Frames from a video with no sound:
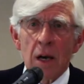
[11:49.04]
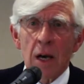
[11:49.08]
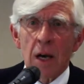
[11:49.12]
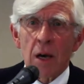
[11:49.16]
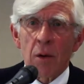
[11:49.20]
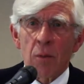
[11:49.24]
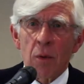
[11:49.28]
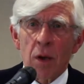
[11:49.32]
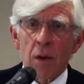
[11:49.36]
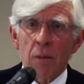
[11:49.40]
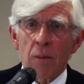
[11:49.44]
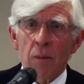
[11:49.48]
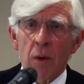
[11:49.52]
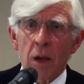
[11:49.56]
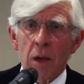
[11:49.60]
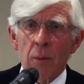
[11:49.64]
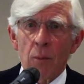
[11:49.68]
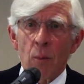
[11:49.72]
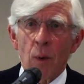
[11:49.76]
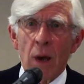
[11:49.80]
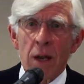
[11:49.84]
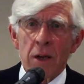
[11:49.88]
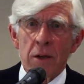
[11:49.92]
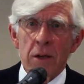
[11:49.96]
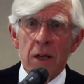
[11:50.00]
we
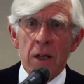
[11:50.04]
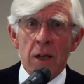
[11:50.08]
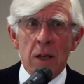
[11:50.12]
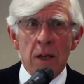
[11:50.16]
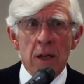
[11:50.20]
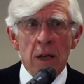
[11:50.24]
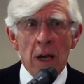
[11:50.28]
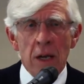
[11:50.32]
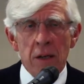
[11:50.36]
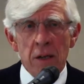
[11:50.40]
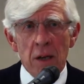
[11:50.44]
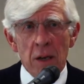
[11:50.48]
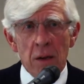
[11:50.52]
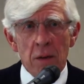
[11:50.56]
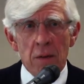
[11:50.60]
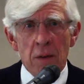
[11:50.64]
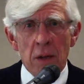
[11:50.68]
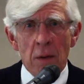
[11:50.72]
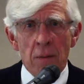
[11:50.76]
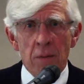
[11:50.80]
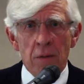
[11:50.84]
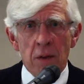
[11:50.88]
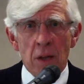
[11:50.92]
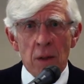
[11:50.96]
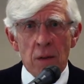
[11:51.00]
went in
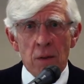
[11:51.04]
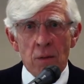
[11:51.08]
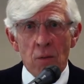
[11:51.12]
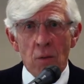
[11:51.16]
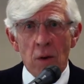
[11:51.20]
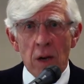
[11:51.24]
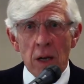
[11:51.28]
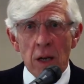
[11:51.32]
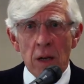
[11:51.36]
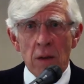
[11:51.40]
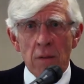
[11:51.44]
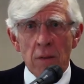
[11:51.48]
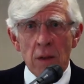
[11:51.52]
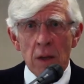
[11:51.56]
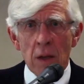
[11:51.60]
1973